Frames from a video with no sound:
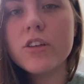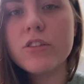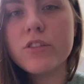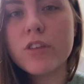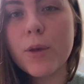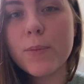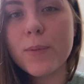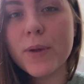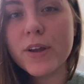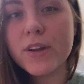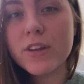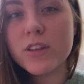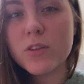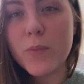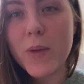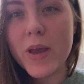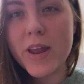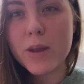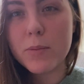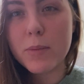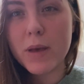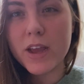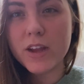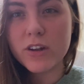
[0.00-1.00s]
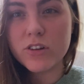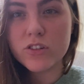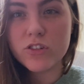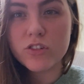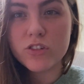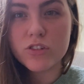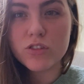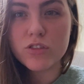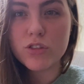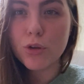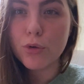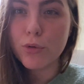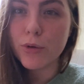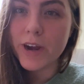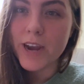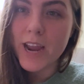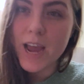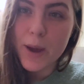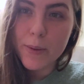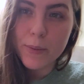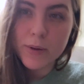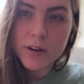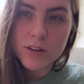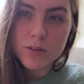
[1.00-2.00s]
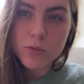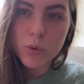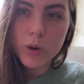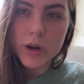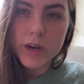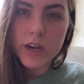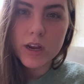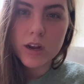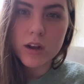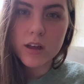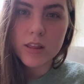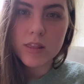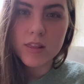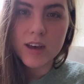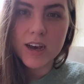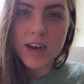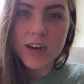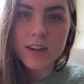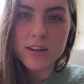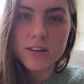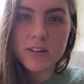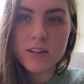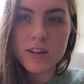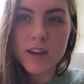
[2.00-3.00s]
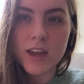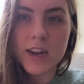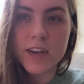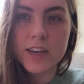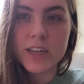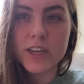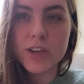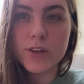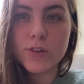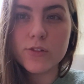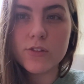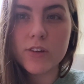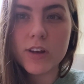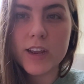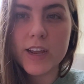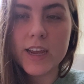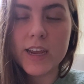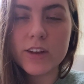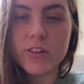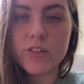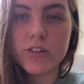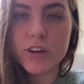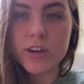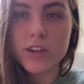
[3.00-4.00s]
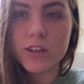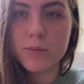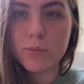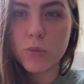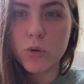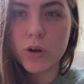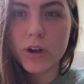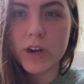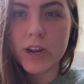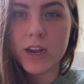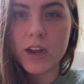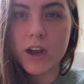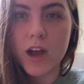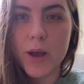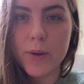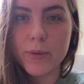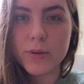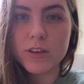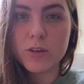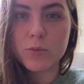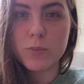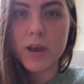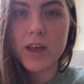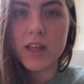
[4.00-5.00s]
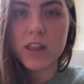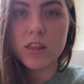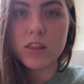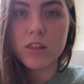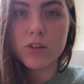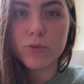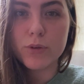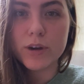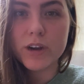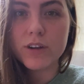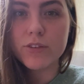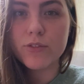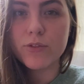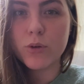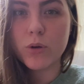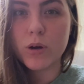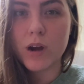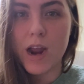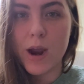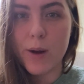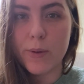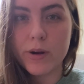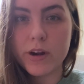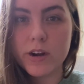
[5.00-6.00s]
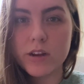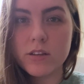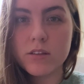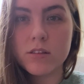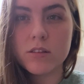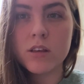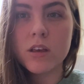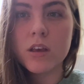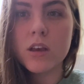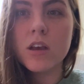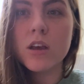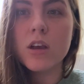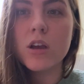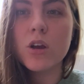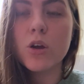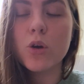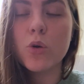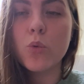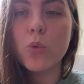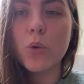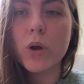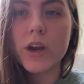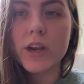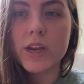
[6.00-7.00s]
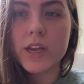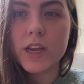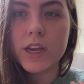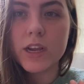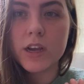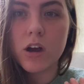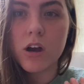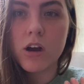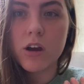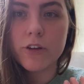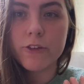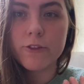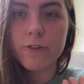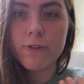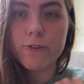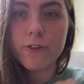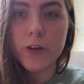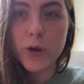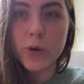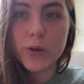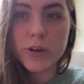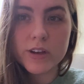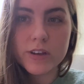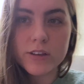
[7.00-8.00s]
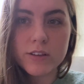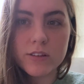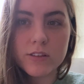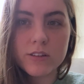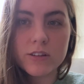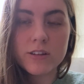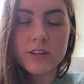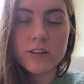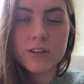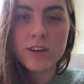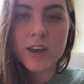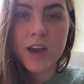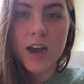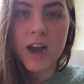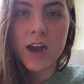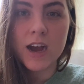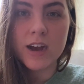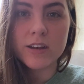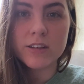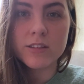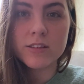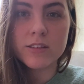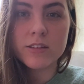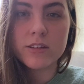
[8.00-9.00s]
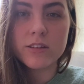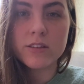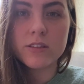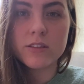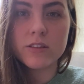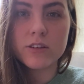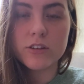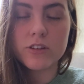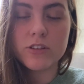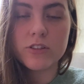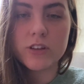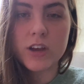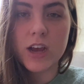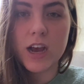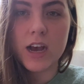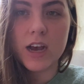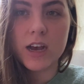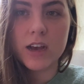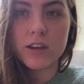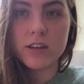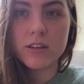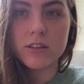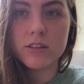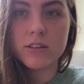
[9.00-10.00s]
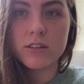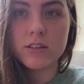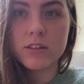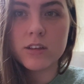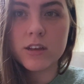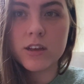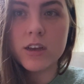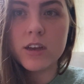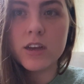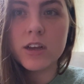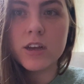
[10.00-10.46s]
so I'm going to spend about 3 hours working on that, and usually during the morning I will spend 3 or 4 hours working on focused tasks, such as,